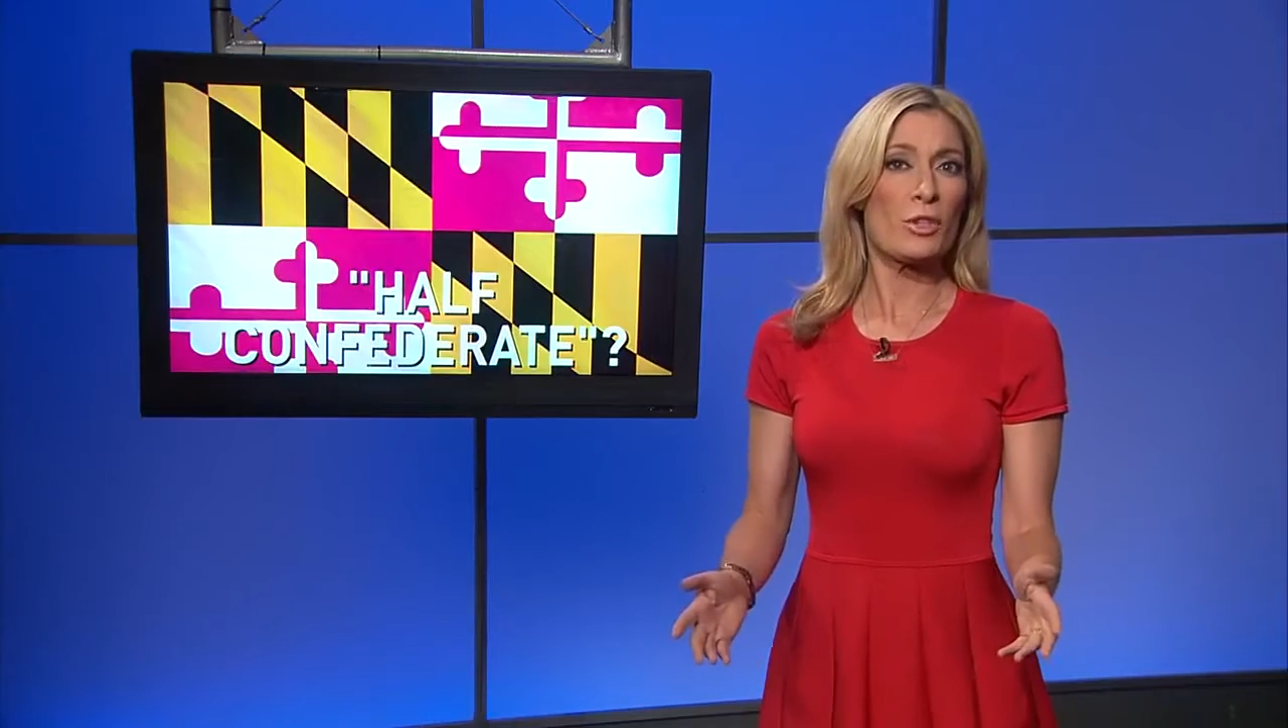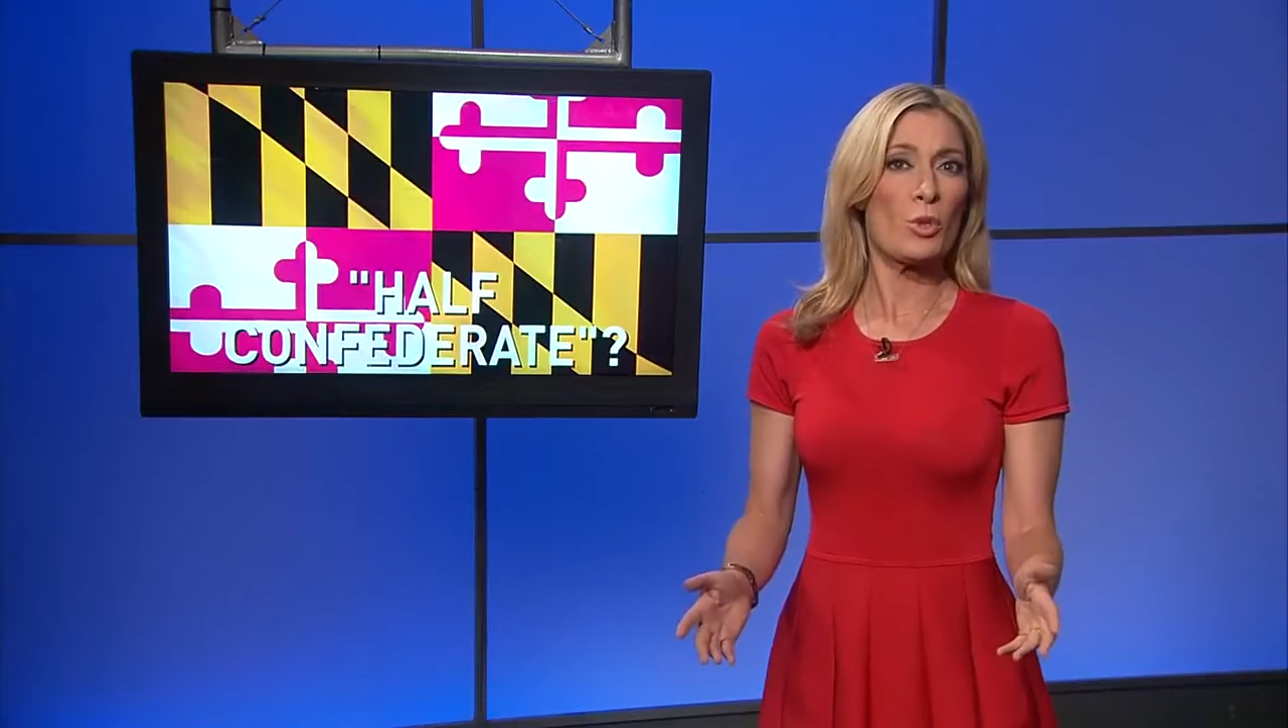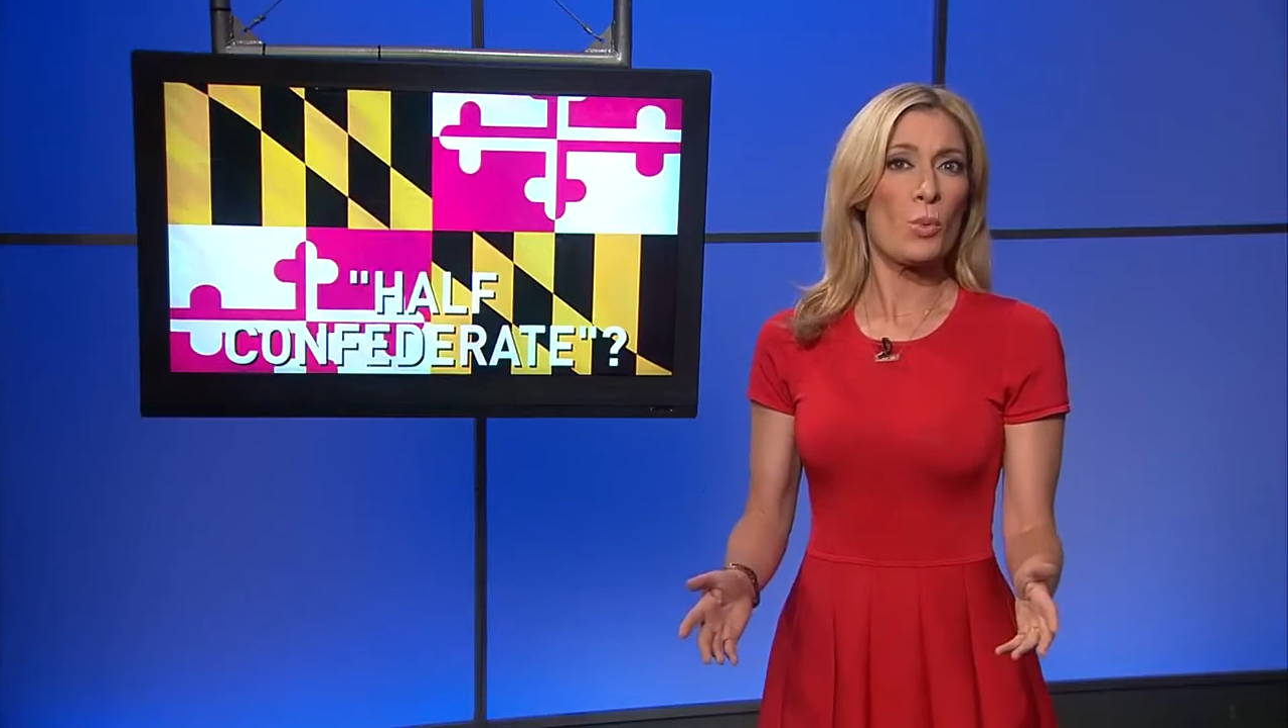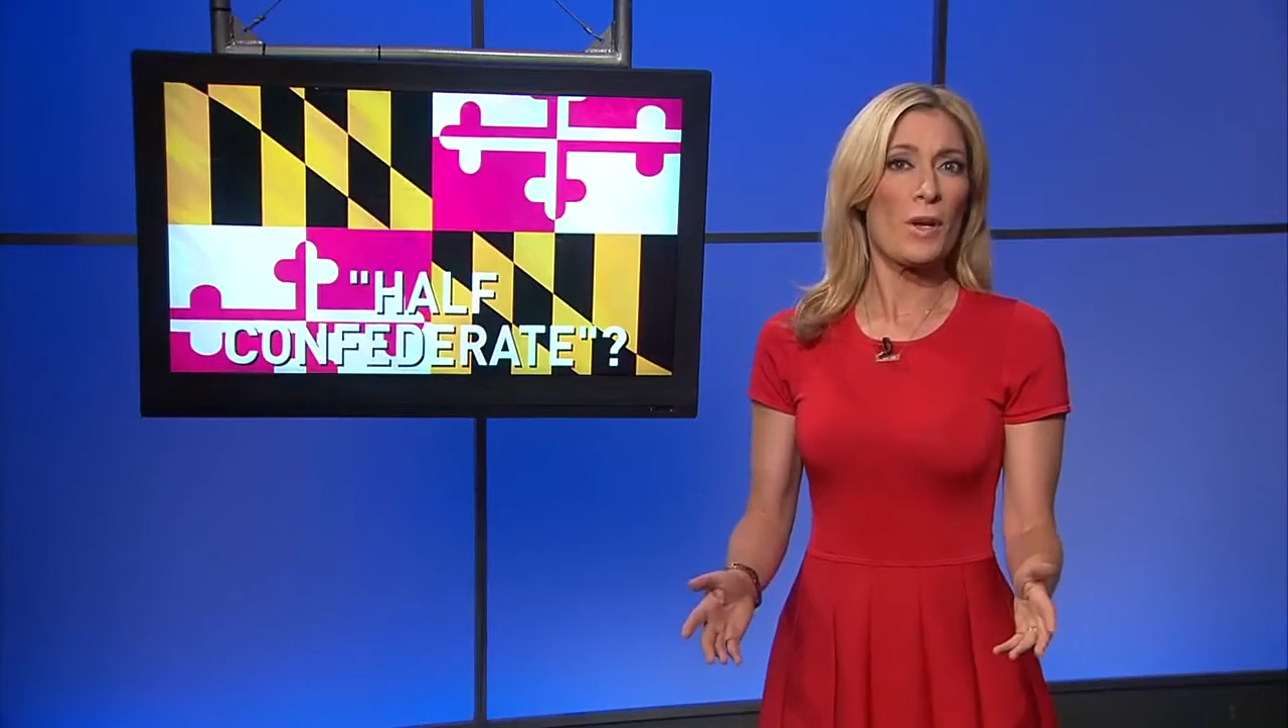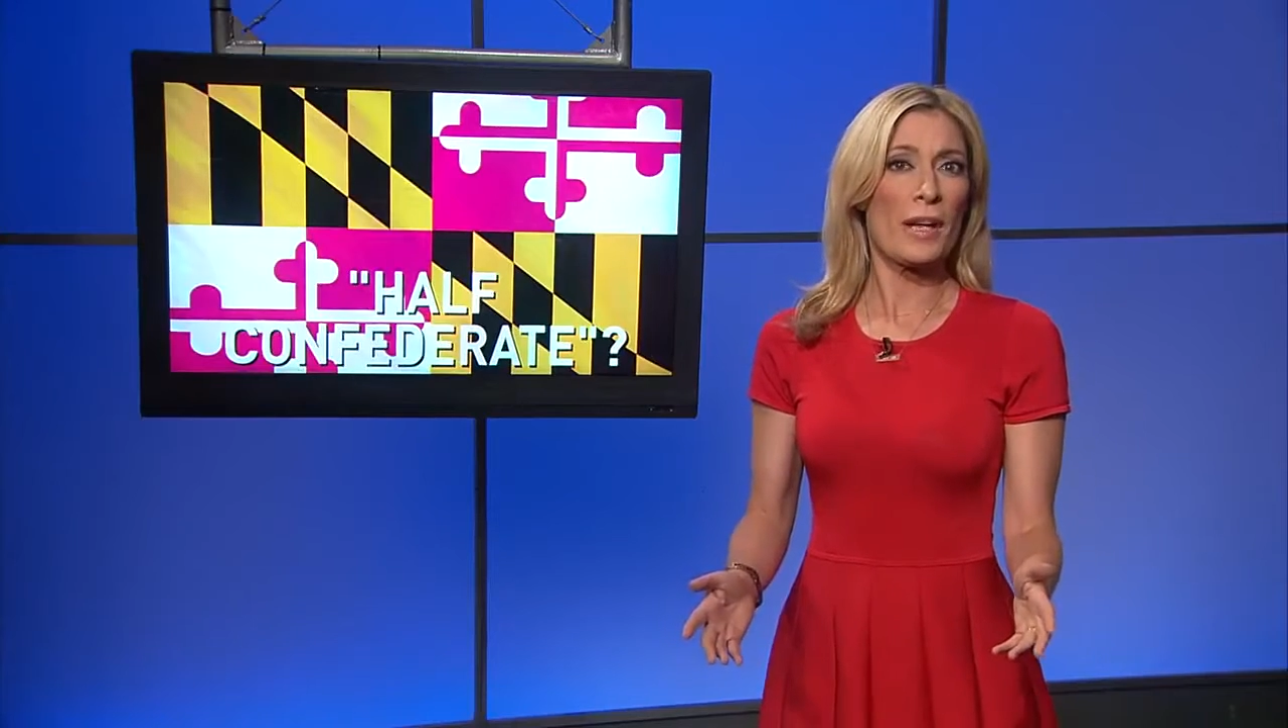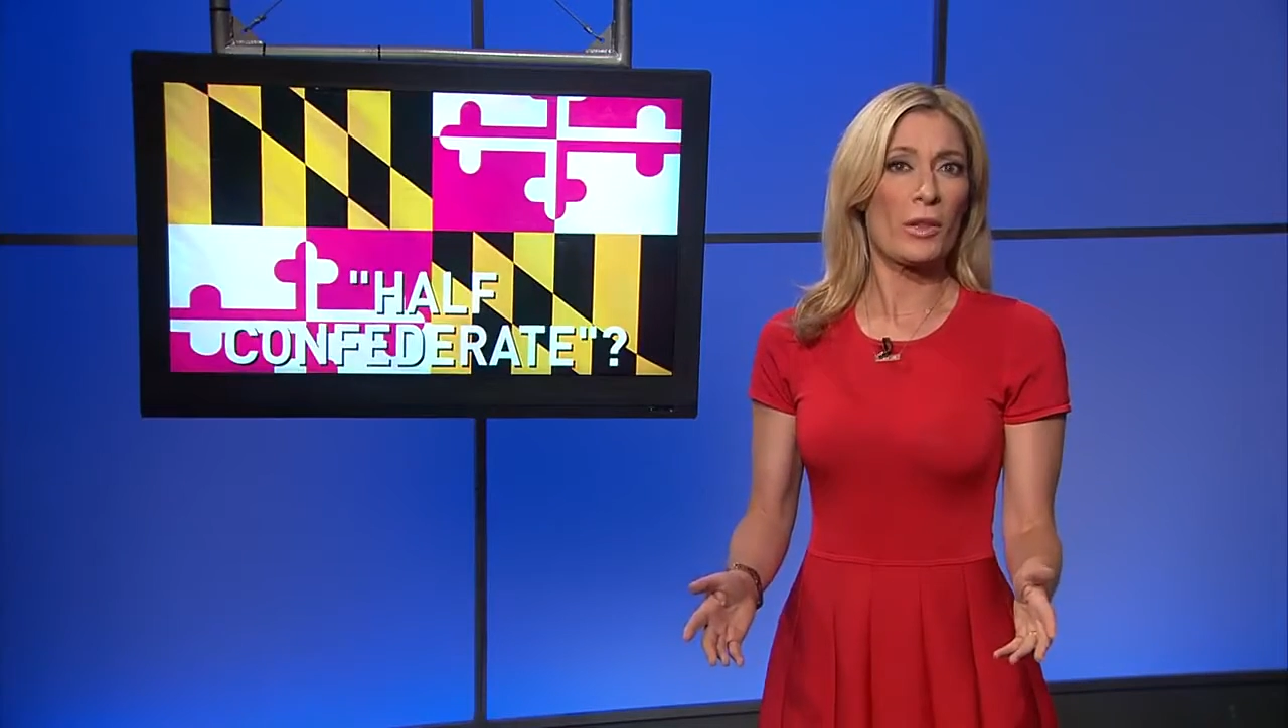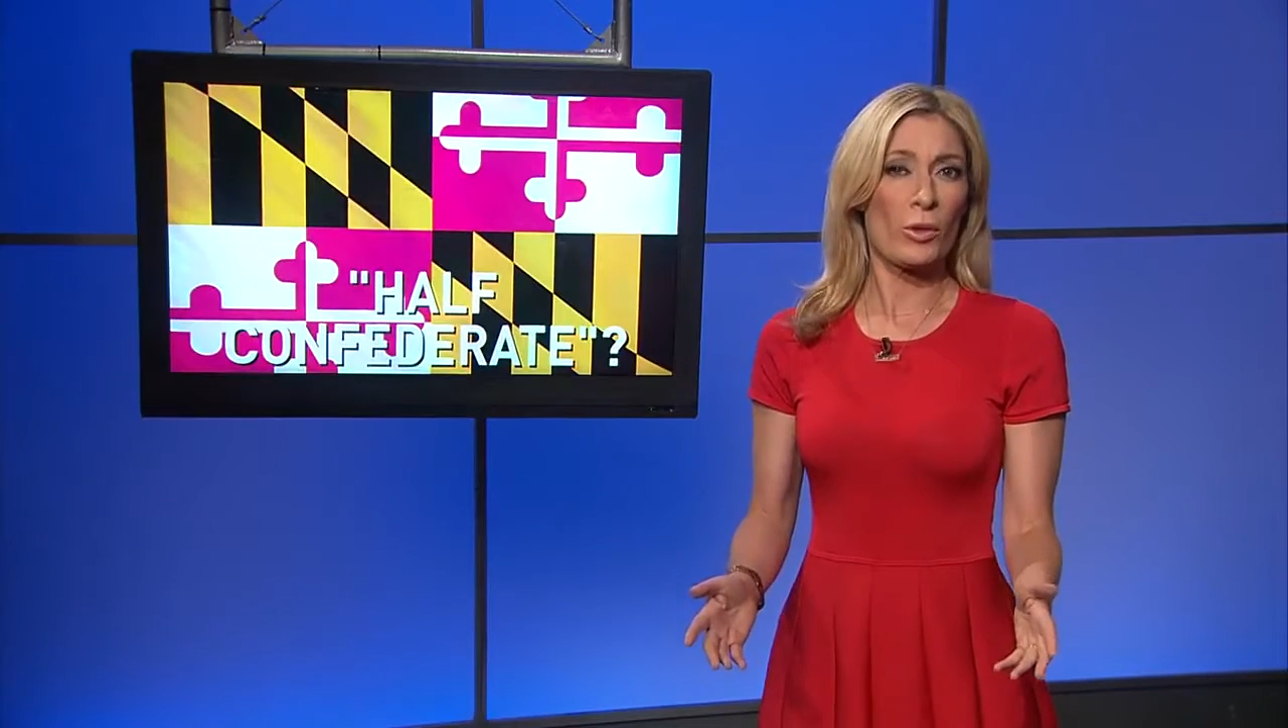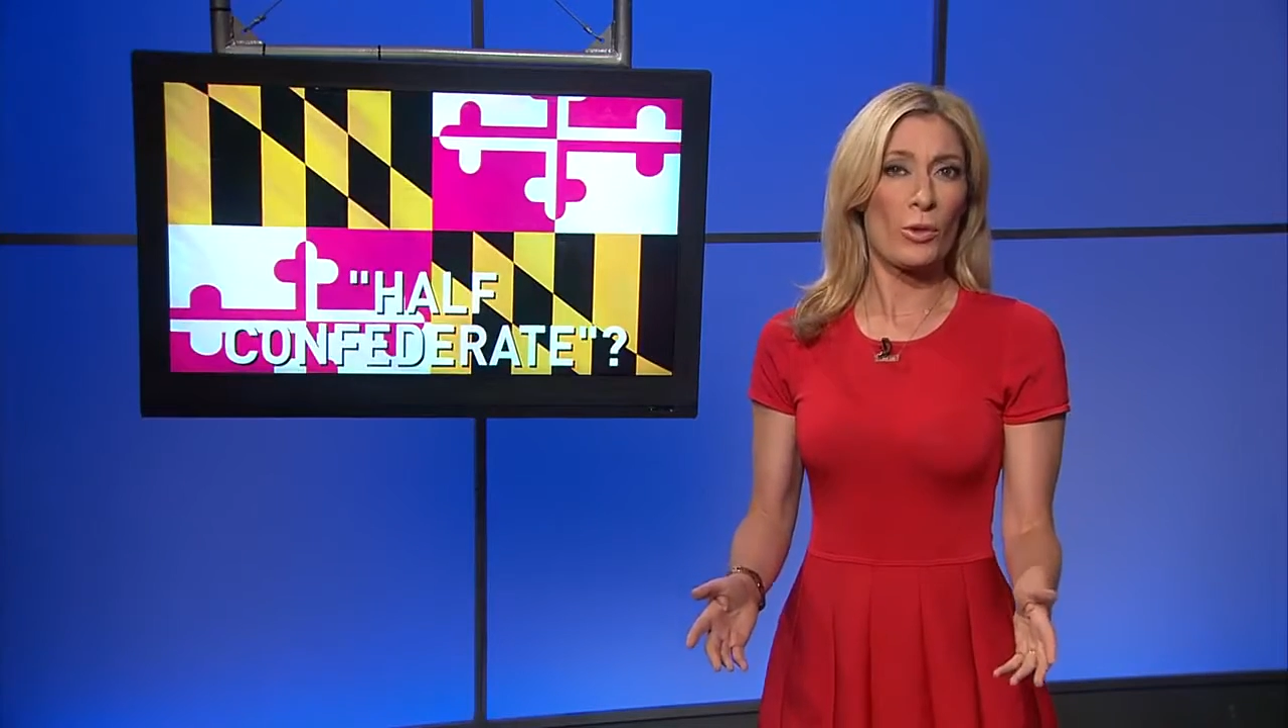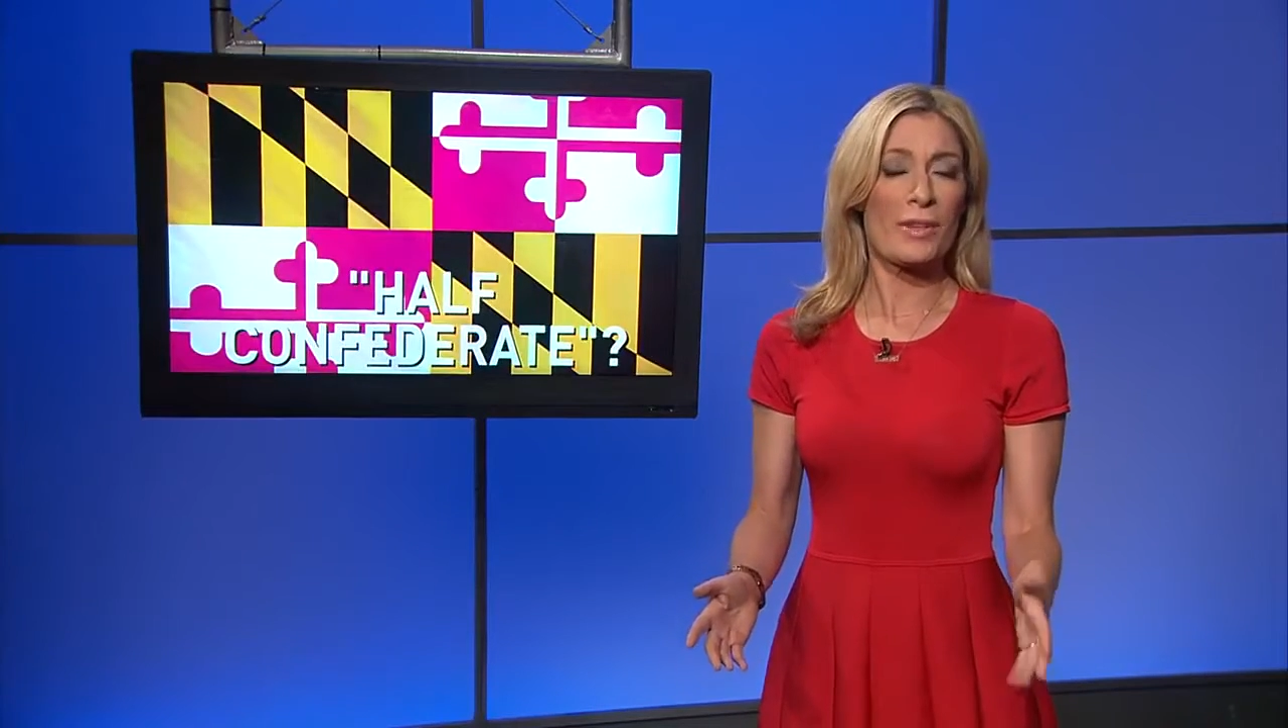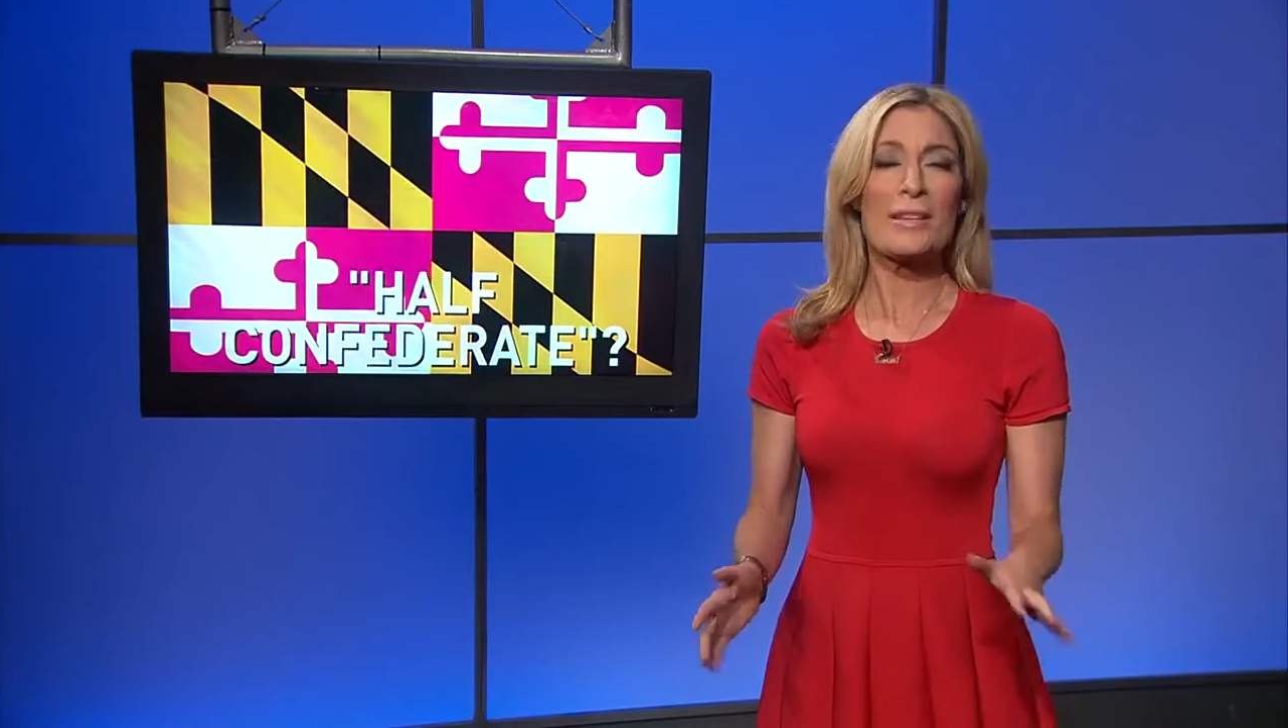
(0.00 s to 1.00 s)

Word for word: you what I learned,